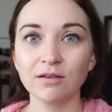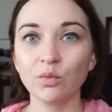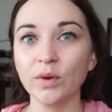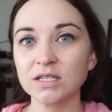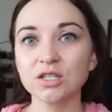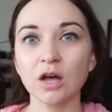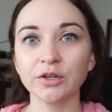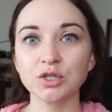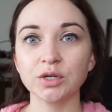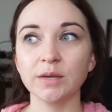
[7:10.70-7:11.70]
went to
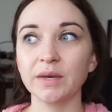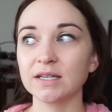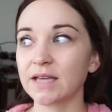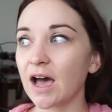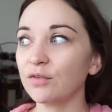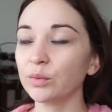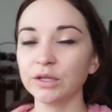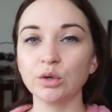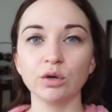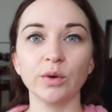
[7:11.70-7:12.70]
Dollar Tree, because I have a
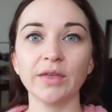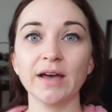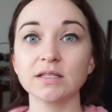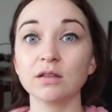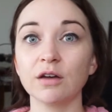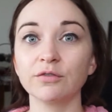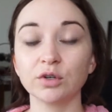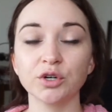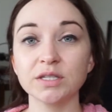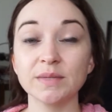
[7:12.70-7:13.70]
really good one that has a lot of
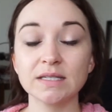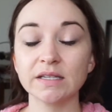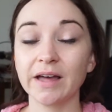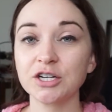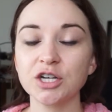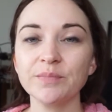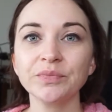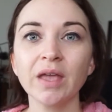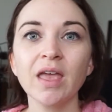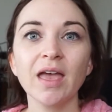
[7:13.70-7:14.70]
Christmas selection,
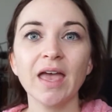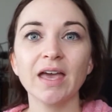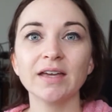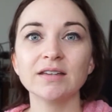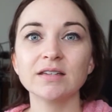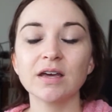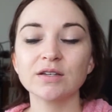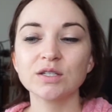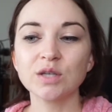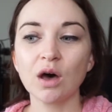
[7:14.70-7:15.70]
and
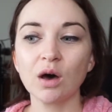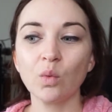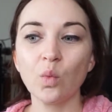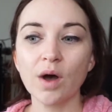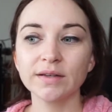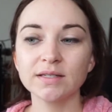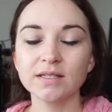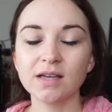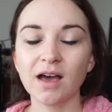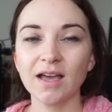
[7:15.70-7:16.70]
saw
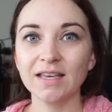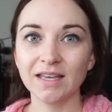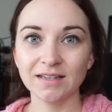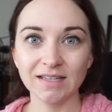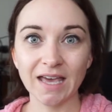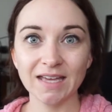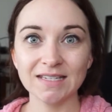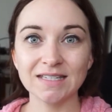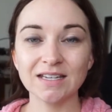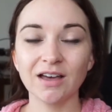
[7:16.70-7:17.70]
what I can
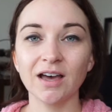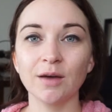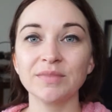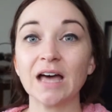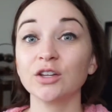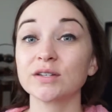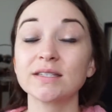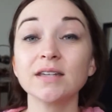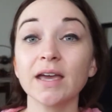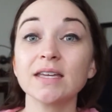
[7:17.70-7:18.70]
get that looks
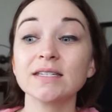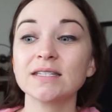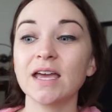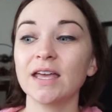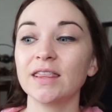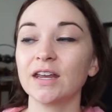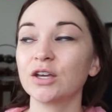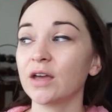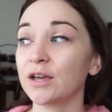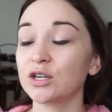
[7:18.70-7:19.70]
nice and that
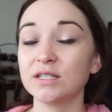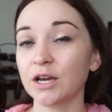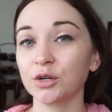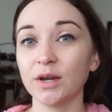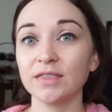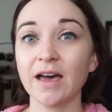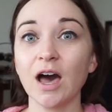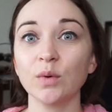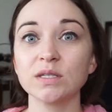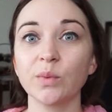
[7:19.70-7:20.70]
I could decorate the
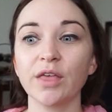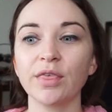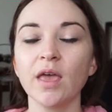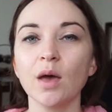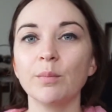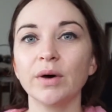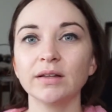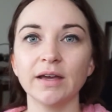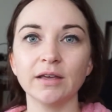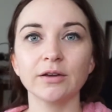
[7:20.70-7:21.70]
house with, but
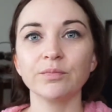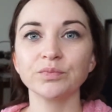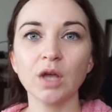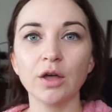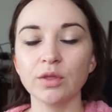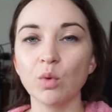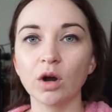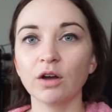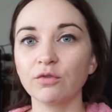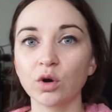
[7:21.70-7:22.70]
like on the
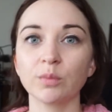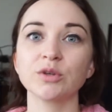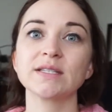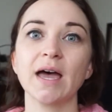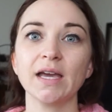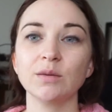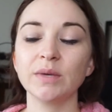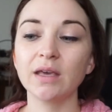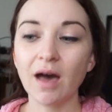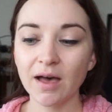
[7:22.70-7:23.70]
more affordable side,
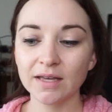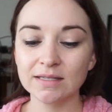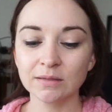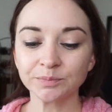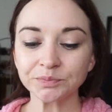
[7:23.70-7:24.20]
because